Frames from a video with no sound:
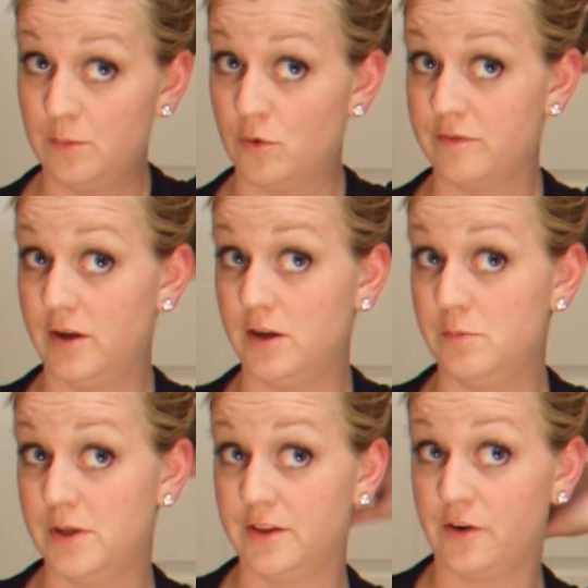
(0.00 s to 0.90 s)
and more
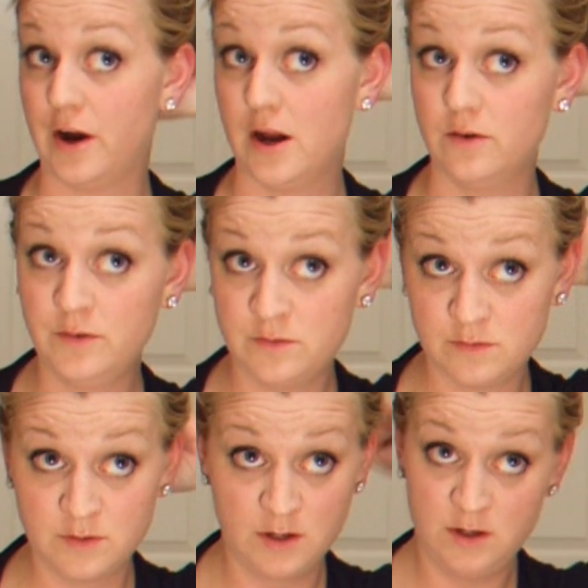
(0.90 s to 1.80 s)
volume in the crown,
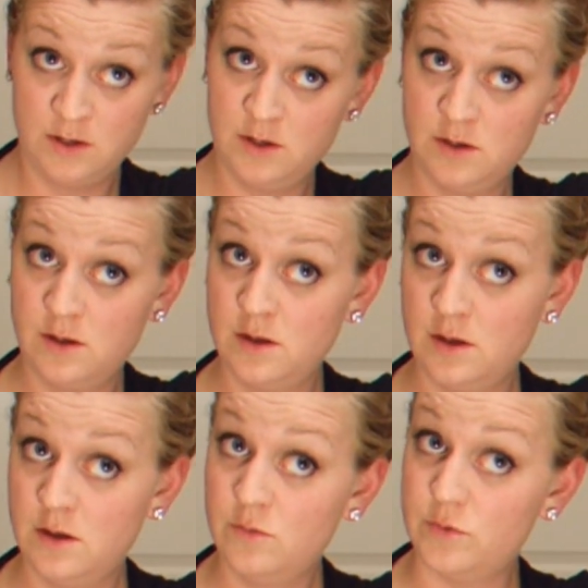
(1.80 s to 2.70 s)

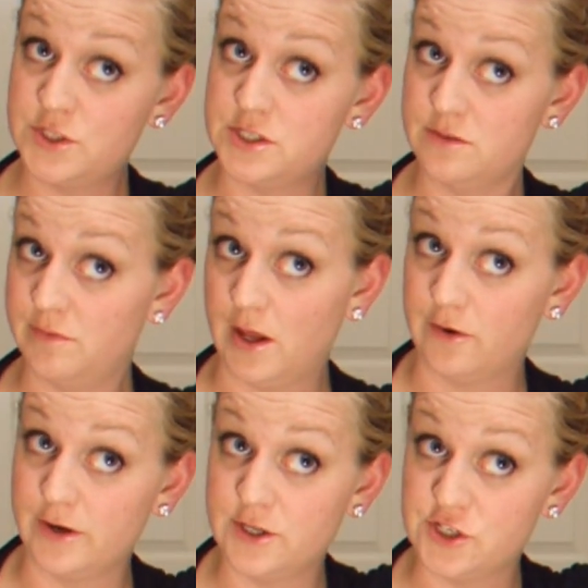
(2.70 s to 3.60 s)
which is a
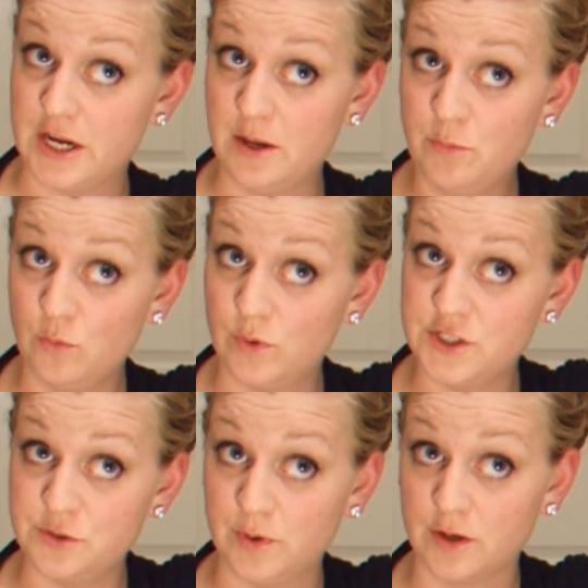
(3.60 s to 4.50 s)
flattering shape,
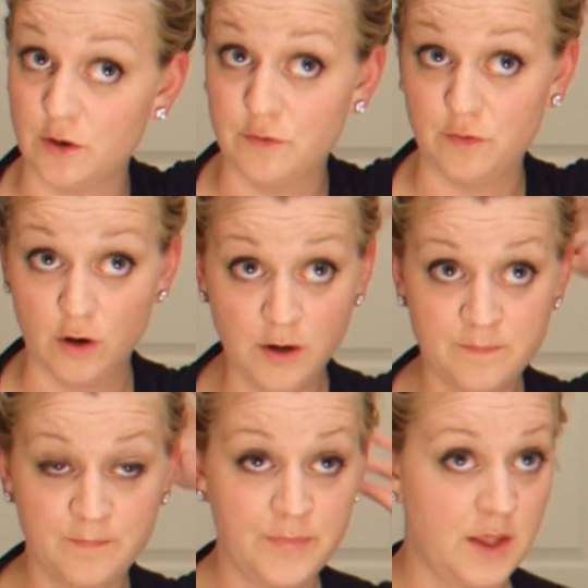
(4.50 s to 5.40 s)
what you want to go for.
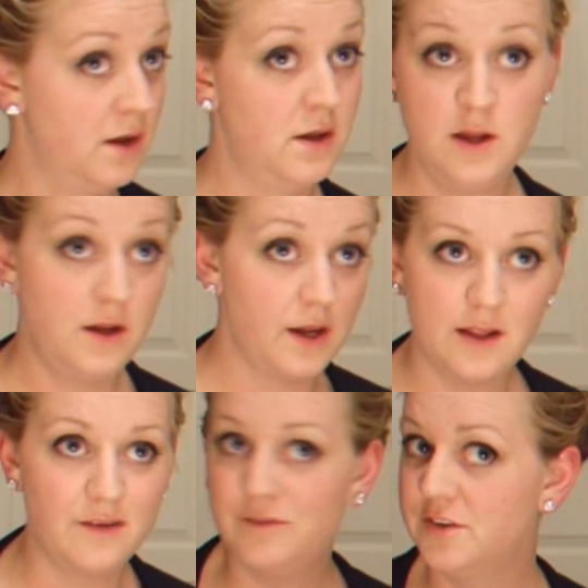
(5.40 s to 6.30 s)

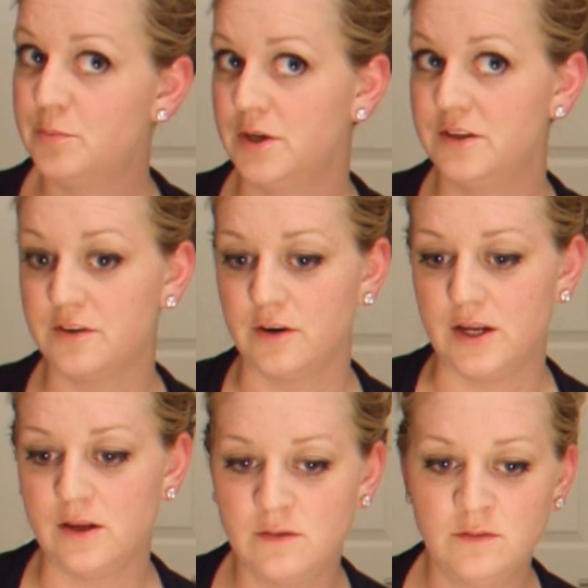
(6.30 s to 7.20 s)
And it feels pretty
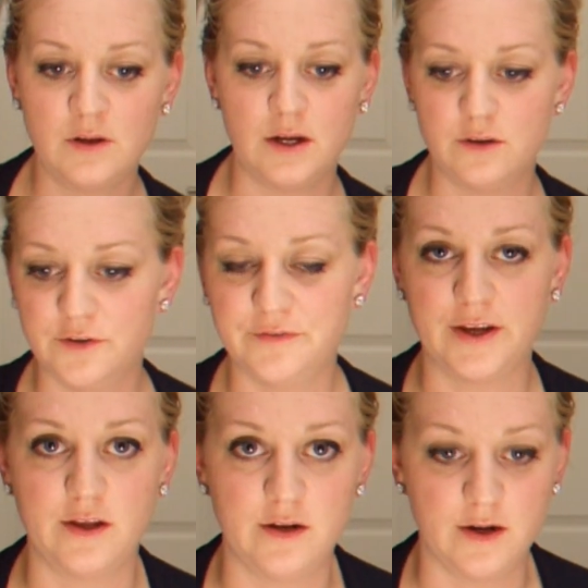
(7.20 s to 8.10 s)
sturdy. I don't know if
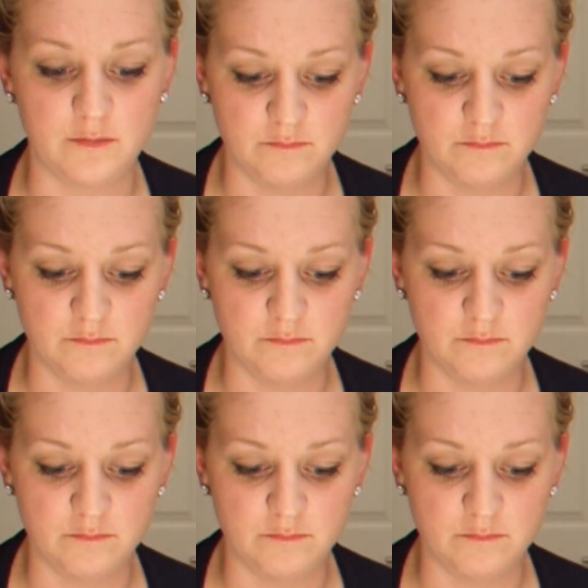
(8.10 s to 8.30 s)
I could